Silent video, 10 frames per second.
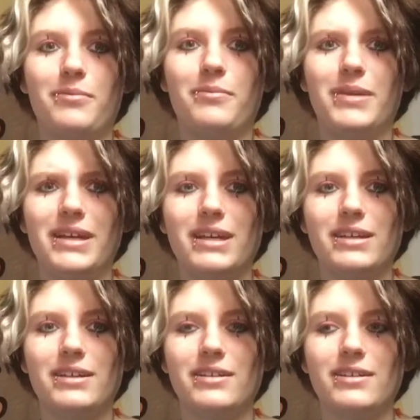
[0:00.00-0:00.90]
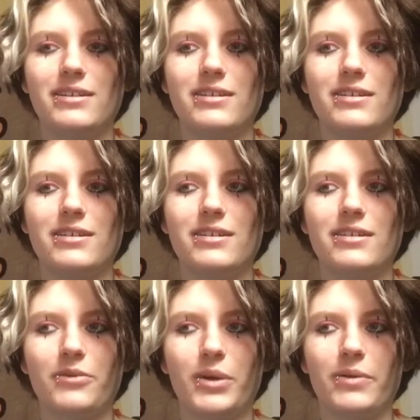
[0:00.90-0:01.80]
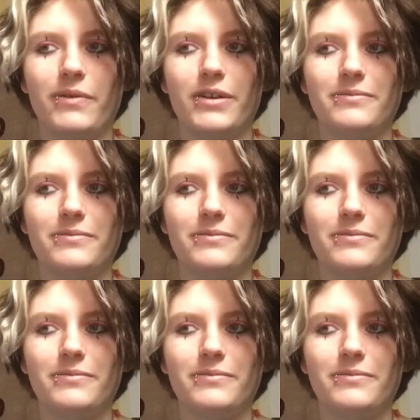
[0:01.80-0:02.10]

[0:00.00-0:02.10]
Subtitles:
Peak, Green River.